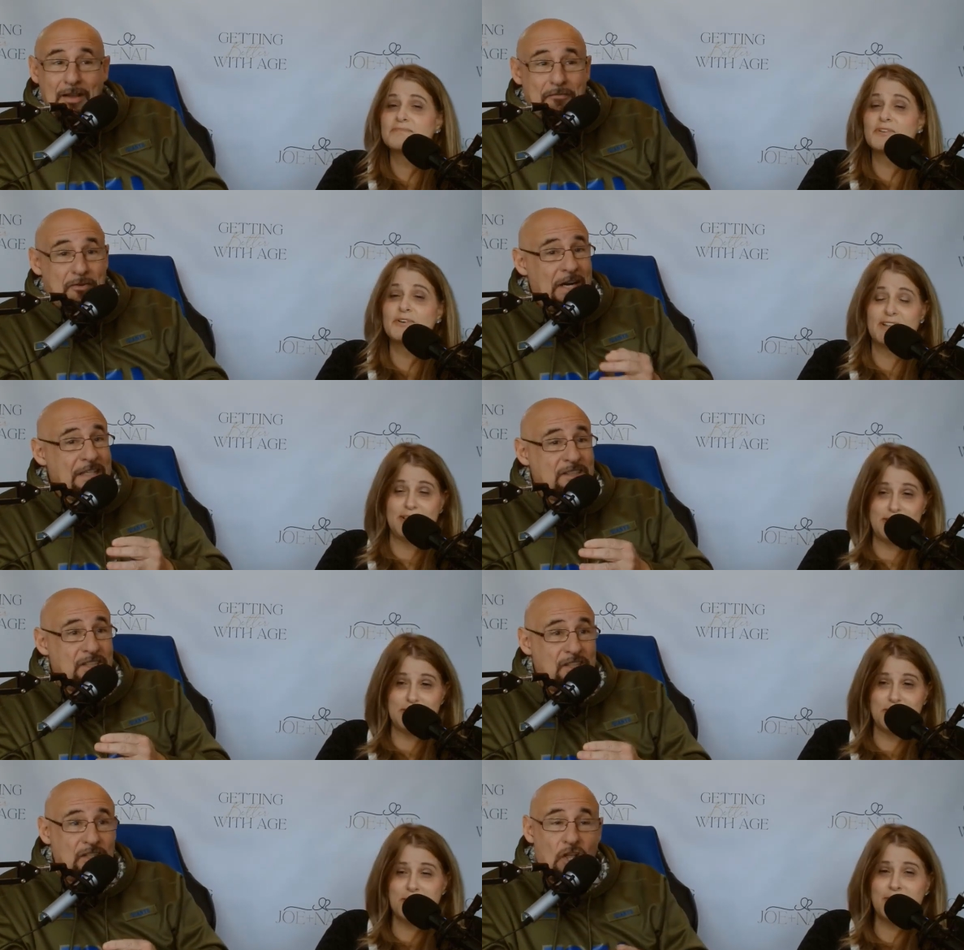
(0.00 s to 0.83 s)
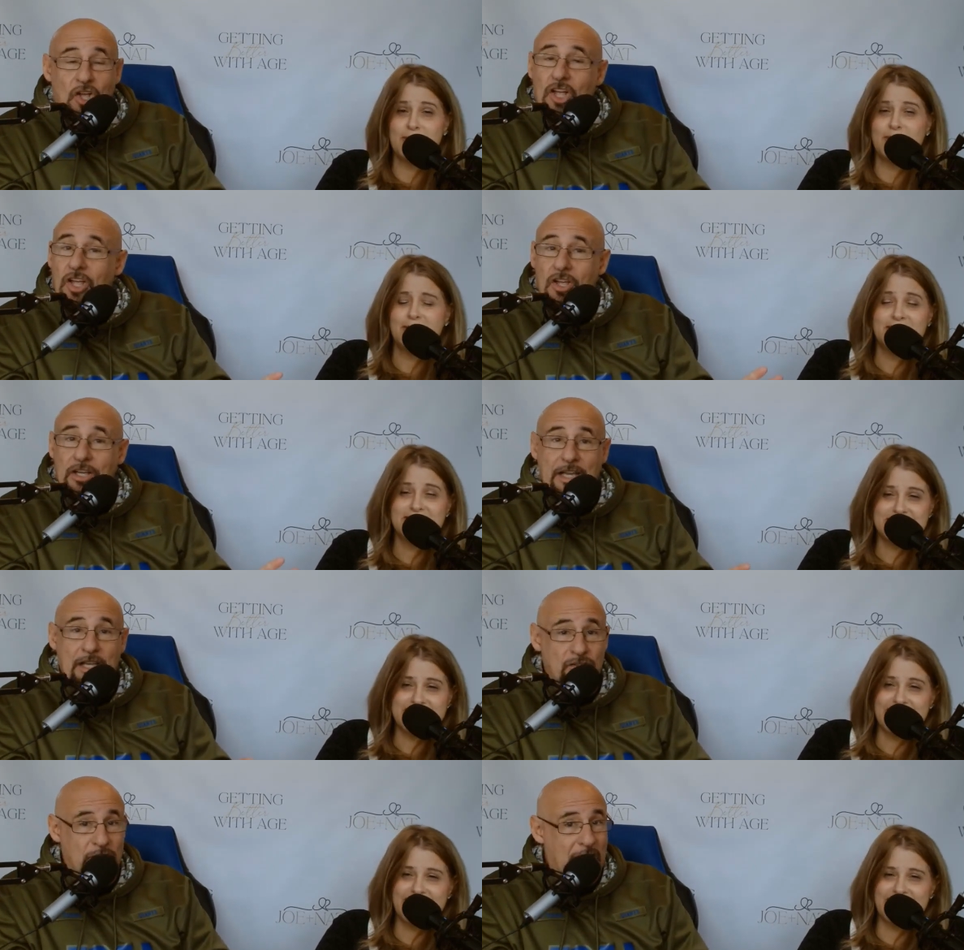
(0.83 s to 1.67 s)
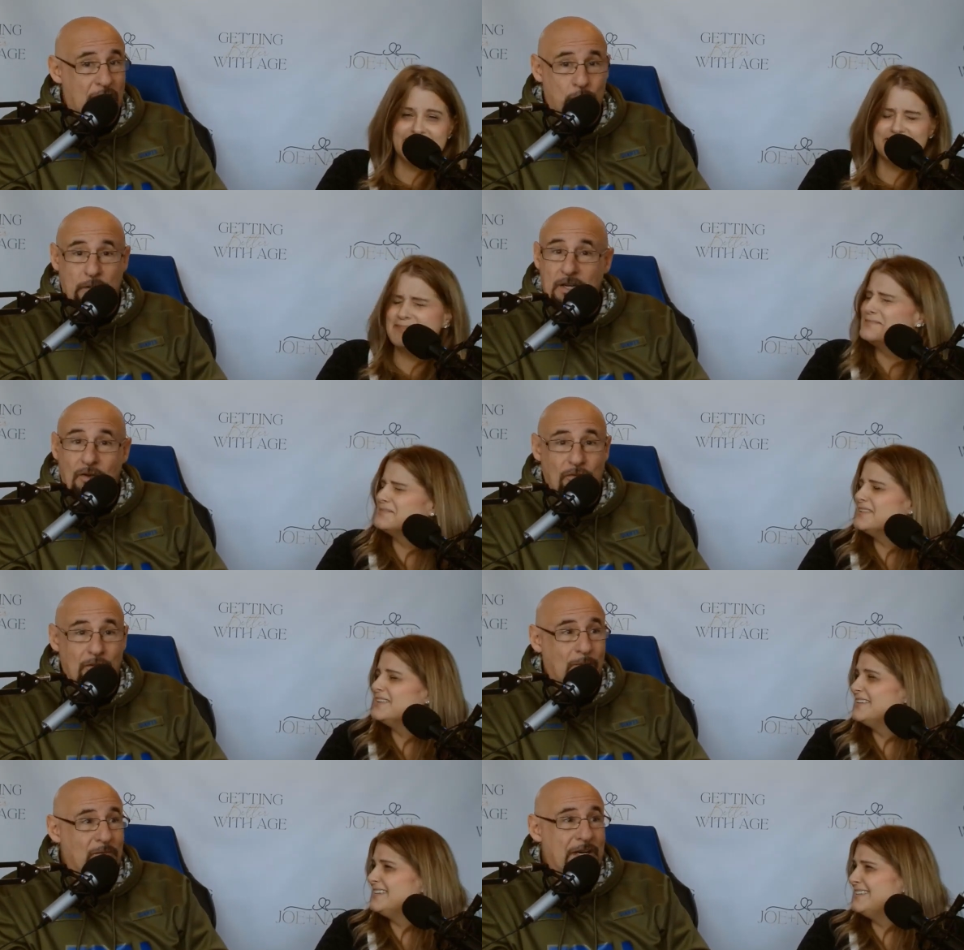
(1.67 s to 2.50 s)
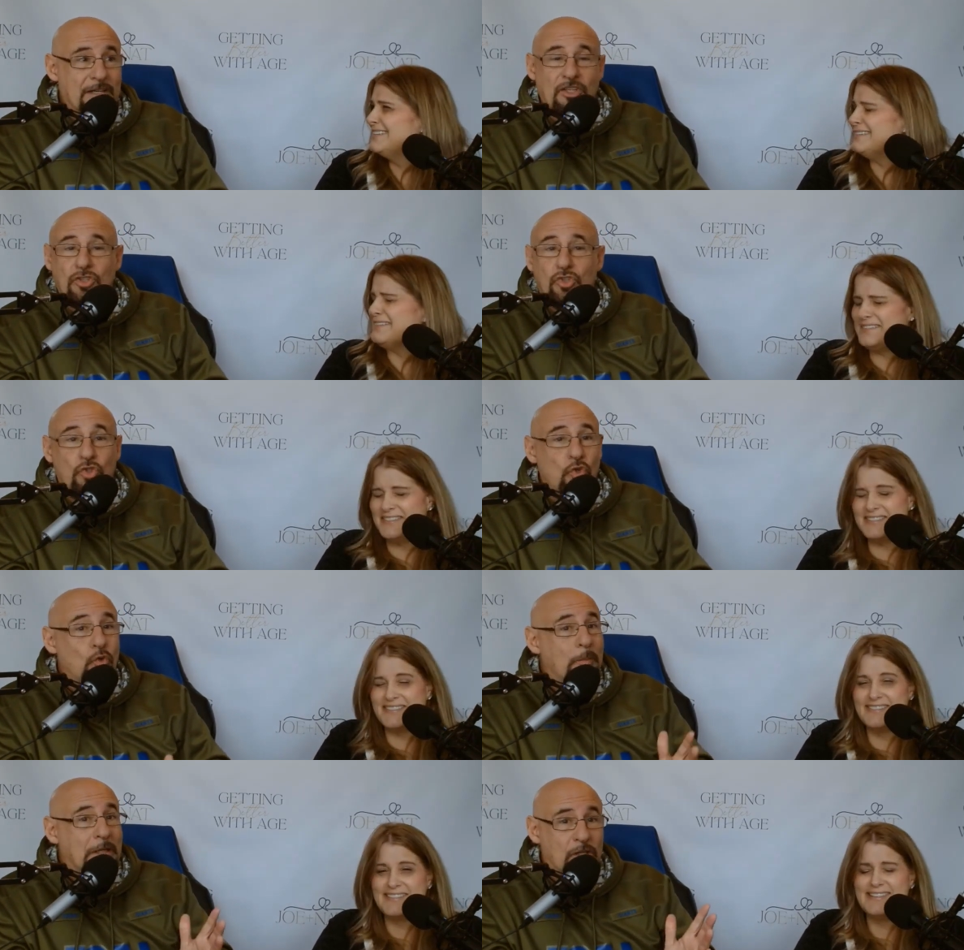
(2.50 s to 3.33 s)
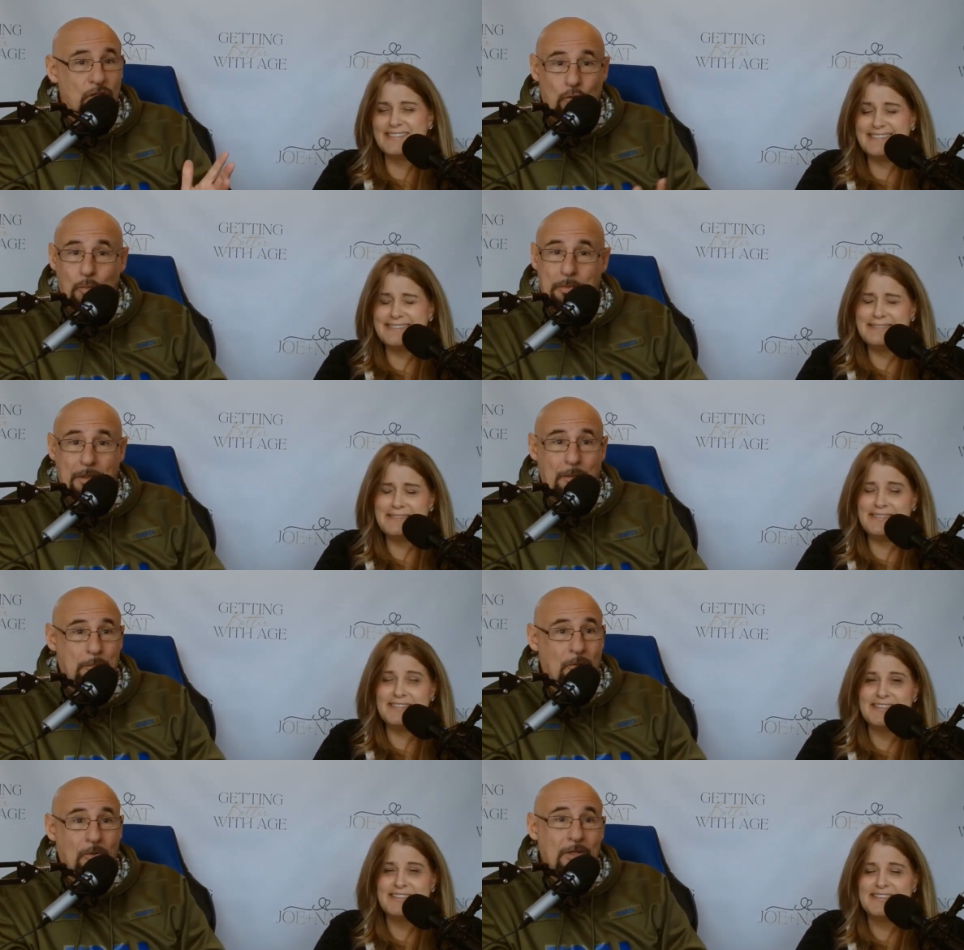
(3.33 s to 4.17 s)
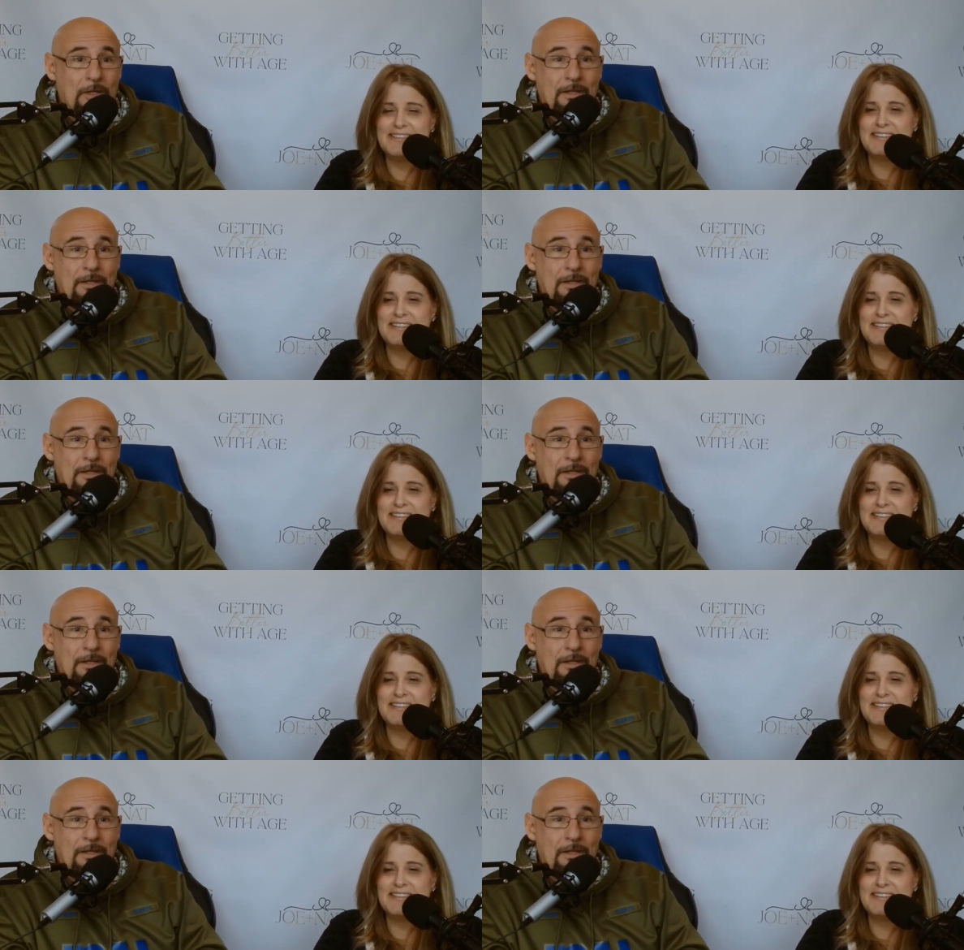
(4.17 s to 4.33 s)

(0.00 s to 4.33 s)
Speaker 1: for, for a long, long time. As, as we know them, right? the doom and gloom people.